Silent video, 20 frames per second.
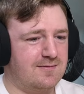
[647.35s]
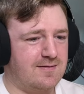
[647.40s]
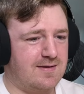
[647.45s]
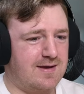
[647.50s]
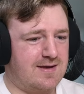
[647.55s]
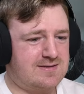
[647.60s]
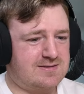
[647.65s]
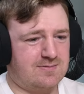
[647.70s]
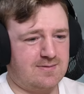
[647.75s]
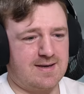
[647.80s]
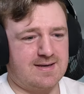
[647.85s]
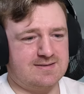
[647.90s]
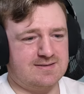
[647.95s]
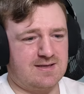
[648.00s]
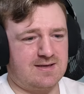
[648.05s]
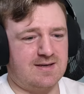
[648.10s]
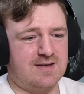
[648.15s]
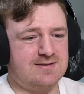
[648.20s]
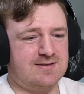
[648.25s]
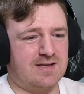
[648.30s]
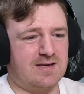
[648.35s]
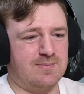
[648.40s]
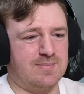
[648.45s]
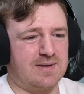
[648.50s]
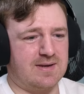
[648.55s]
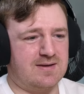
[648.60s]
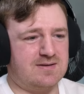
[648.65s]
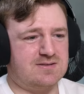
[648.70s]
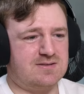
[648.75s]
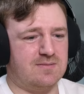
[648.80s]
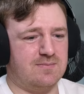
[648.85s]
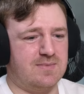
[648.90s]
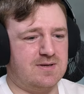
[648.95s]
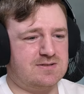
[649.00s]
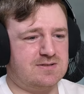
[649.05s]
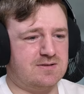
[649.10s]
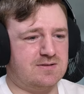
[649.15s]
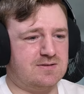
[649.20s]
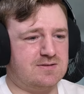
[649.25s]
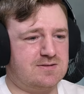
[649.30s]
Okay, so he actually does end up getting
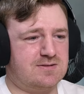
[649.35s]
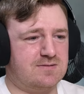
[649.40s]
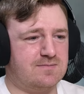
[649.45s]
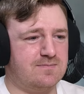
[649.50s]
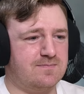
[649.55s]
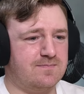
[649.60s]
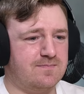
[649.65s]
submissions.